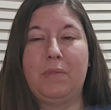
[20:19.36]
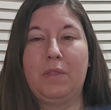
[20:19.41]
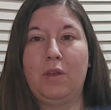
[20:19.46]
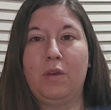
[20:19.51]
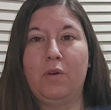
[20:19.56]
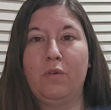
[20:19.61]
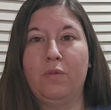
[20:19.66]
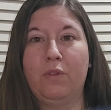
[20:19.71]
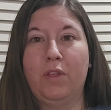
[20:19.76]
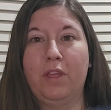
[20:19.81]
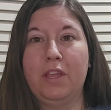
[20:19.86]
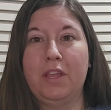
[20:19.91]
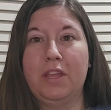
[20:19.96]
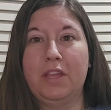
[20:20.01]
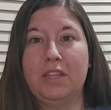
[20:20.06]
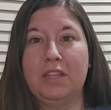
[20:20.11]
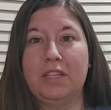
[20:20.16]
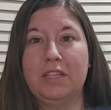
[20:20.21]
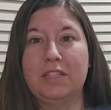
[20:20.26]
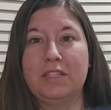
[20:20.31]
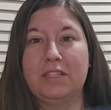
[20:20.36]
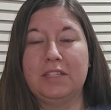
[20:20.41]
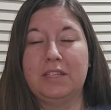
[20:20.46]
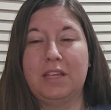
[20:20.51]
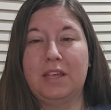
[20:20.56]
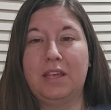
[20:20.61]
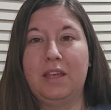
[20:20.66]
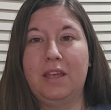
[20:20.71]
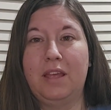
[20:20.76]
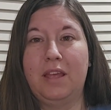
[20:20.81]
hopefully I can get this
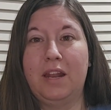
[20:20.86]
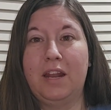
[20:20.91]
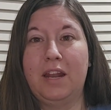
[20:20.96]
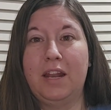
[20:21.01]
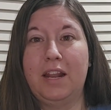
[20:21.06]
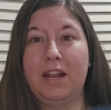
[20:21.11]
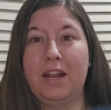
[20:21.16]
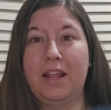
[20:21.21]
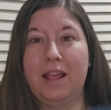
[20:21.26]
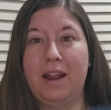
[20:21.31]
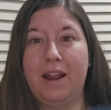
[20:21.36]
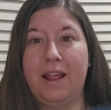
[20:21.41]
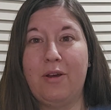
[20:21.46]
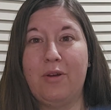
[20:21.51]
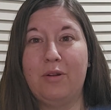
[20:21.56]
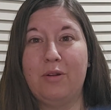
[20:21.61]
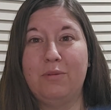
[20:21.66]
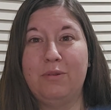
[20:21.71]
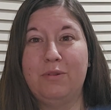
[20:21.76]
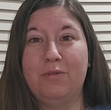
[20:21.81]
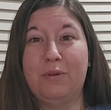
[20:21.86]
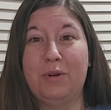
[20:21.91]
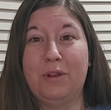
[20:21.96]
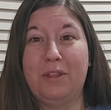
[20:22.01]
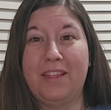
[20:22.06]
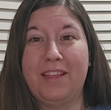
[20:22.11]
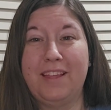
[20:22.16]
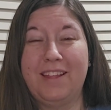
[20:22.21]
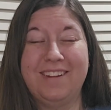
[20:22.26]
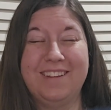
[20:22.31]
edited and out before
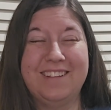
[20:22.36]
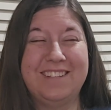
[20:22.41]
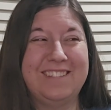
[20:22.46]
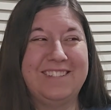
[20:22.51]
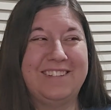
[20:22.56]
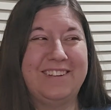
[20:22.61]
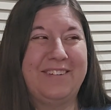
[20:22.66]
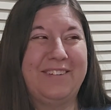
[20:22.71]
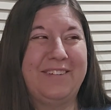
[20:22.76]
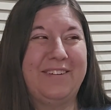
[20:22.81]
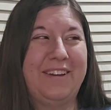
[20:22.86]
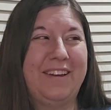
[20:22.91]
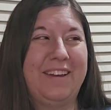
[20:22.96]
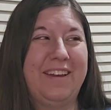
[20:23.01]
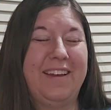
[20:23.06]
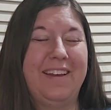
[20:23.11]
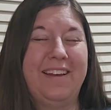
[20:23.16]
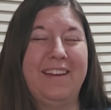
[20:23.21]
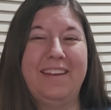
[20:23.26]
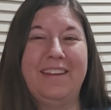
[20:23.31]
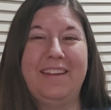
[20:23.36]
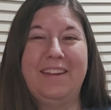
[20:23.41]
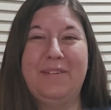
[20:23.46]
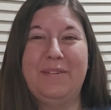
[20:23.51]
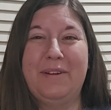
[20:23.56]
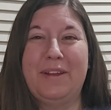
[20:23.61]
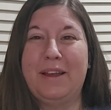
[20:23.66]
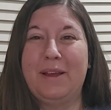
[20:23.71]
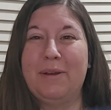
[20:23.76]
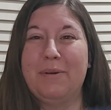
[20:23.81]
then. So
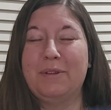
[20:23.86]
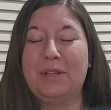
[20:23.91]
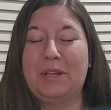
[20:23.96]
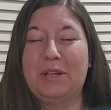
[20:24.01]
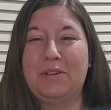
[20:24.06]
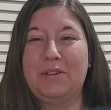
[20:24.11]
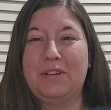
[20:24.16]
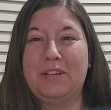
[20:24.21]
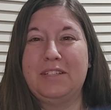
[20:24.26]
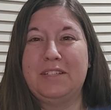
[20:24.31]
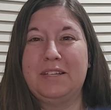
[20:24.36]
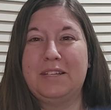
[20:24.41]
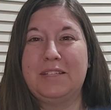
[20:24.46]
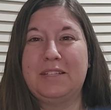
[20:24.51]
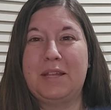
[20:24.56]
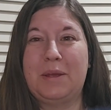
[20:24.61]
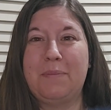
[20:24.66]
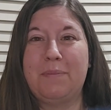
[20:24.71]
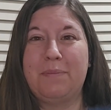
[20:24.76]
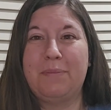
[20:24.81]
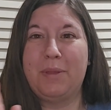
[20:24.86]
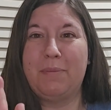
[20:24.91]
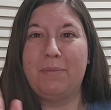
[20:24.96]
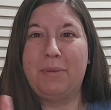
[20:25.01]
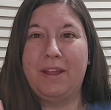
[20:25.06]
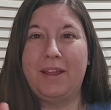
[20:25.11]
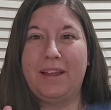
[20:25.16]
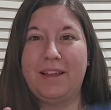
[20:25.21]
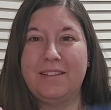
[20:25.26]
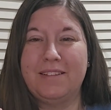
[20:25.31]
anyway, I will talk to you guys next time.
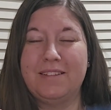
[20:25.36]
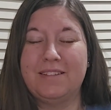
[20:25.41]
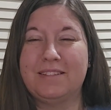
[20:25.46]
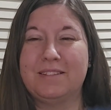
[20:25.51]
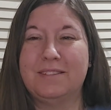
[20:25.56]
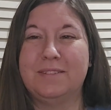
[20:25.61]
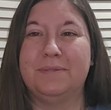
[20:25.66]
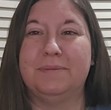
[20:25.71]
Bye, guys.